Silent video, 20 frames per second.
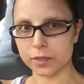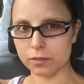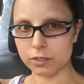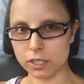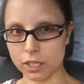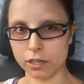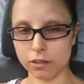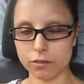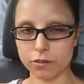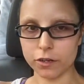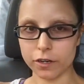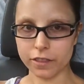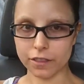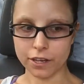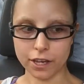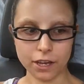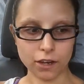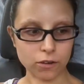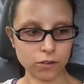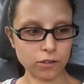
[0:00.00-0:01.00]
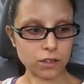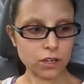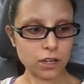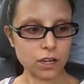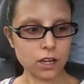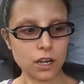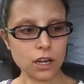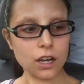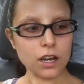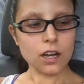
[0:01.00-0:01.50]
I wasn't gonna throw anything out.
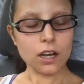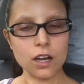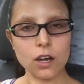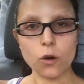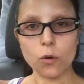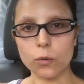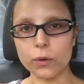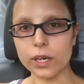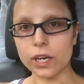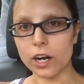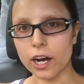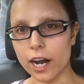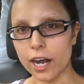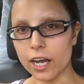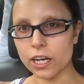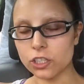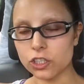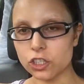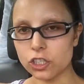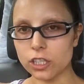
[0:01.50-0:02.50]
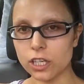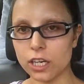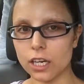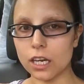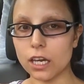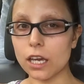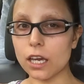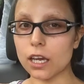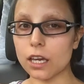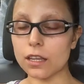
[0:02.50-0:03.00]
We are
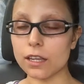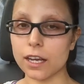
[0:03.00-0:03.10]
actually,